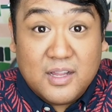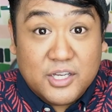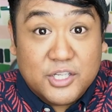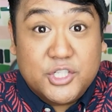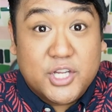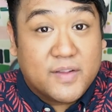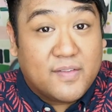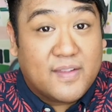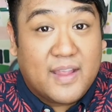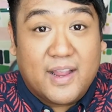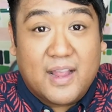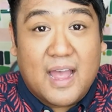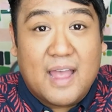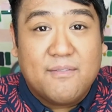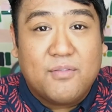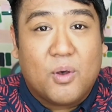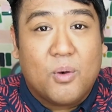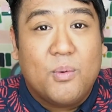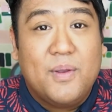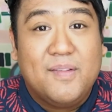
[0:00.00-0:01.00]
Just like
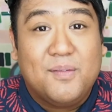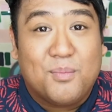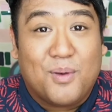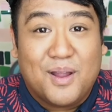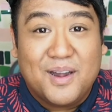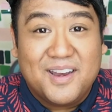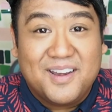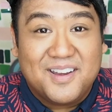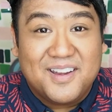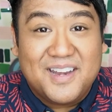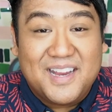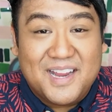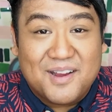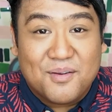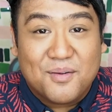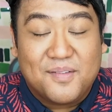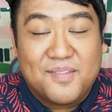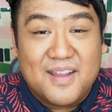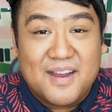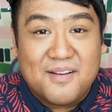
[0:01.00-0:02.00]
I've always wanted an
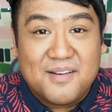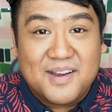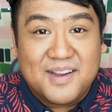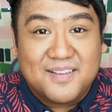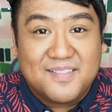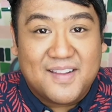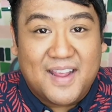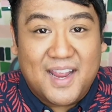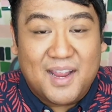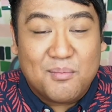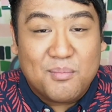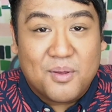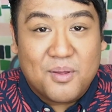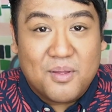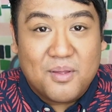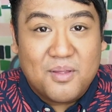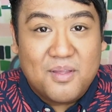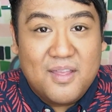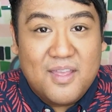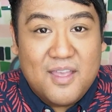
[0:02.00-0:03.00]
Eero Saarinen
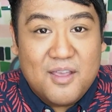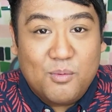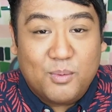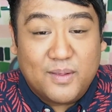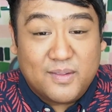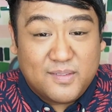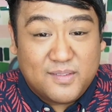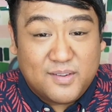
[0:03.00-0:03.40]
table with